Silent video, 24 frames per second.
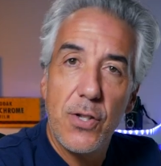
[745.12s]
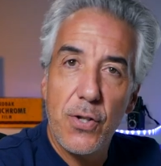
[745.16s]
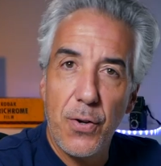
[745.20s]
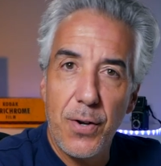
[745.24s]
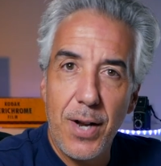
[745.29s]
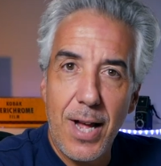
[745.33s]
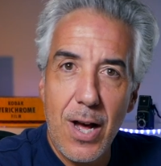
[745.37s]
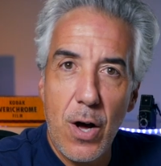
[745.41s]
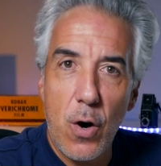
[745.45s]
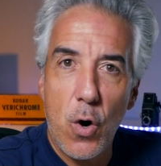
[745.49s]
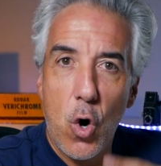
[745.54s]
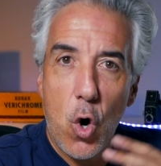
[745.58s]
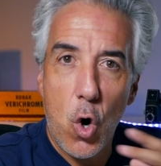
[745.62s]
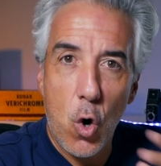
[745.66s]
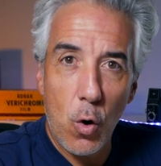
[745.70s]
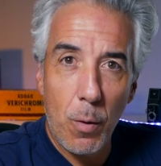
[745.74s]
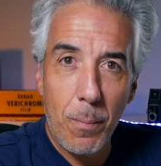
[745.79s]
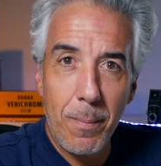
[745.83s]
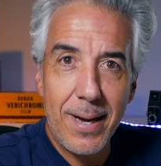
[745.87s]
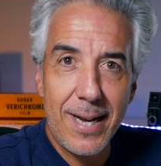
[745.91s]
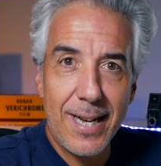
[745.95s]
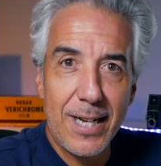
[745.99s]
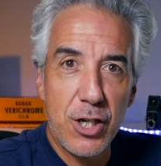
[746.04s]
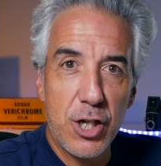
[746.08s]
So now all
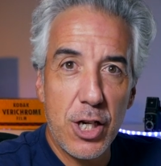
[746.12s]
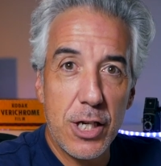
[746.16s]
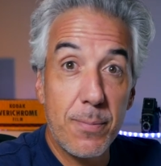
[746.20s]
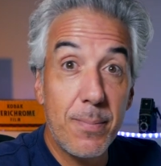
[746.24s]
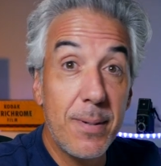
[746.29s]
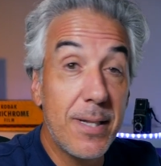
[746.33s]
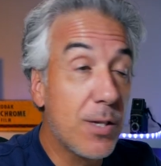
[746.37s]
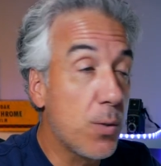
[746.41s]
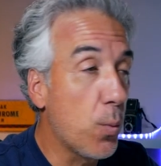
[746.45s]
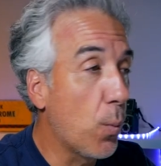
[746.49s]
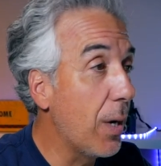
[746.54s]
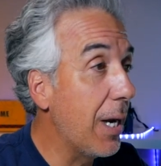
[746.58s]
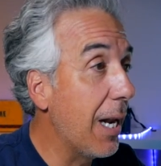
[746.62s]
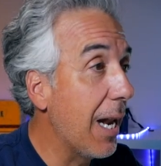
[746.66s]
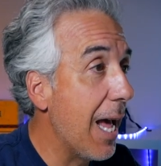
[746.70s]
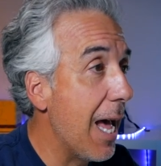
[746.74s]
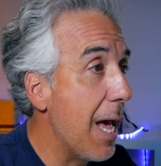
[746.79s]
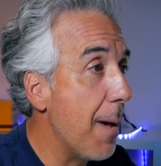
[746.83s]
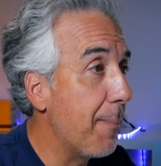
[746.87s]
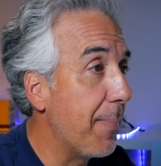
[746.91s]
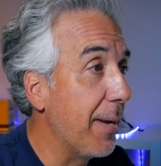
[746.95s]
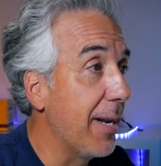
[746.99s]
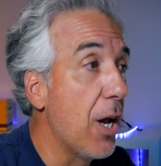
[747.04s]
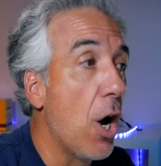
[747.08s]
my adjustments will
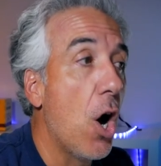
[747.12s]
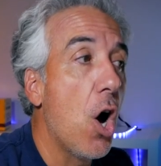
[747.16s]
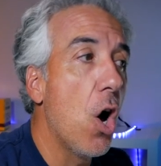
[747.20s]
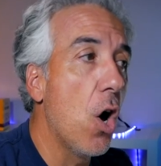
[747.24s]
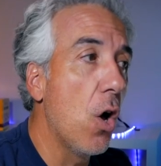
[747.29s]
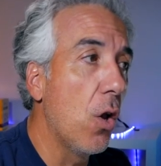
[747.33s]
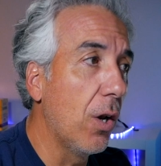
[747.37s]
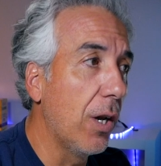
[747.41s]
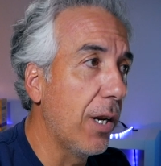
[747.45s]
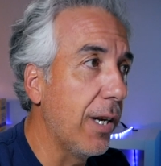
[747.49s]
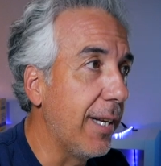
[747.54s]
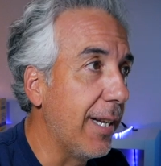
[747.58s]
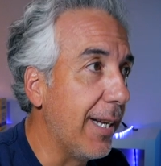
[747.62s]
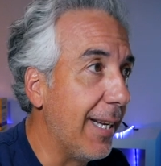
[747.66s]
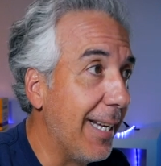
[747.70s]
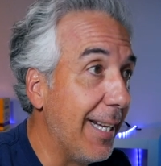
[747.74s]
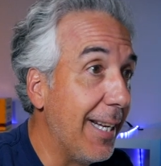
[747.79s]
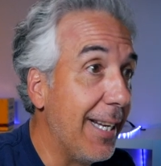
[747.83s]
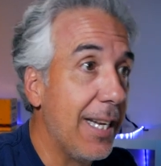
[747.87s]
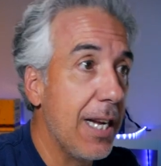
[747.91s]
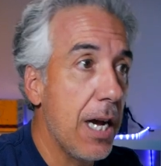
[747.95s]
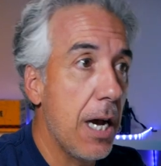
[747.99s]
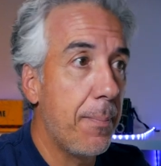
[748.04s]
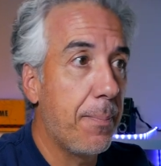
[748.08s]
happen only
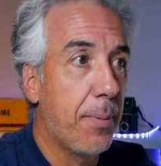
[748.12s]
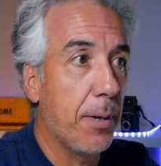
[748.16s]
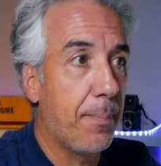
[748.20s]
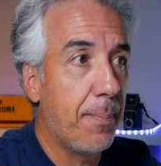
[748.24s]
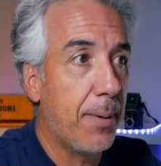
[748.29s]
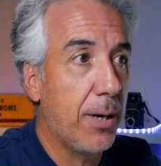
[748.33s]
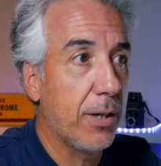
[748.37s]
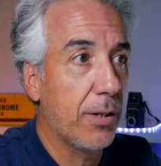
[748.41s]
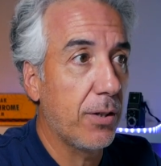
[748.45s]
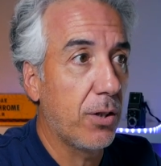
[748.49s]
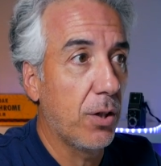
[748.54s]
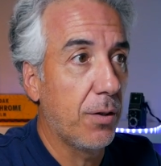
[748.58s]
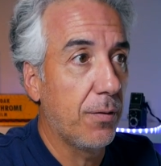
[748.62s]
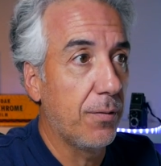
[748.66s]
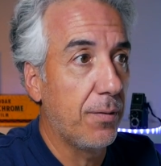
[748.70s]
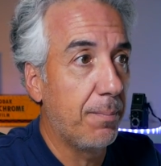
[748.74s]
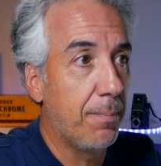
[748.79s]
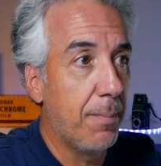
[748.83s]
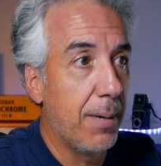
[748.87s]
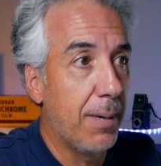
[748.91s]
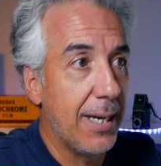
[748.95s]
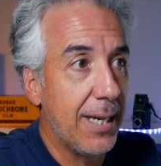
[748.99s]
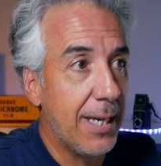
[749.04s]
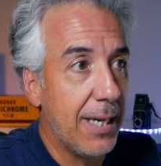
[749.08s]
in the upper part
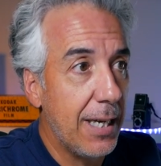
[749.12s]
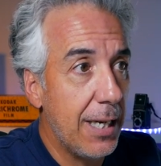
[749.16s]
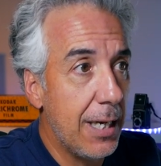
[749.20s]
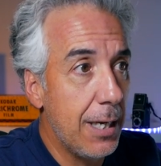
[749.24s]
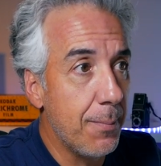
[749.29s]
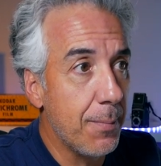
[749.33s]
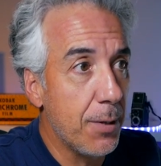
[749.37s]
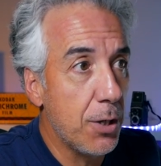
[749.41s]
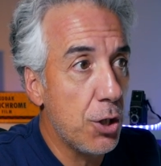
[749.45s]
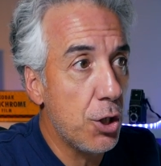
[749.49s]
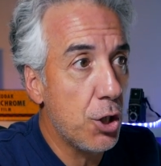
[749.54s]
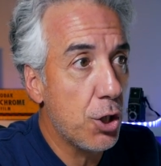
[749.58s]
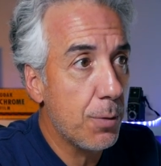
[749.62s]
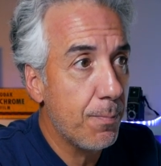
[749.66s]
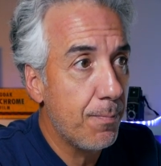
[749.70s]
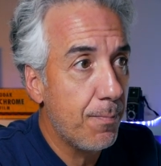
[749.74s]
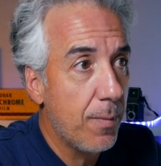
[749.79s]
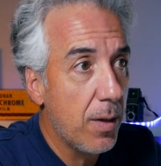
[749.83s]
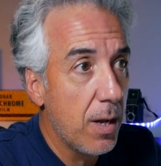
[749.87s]
of my image.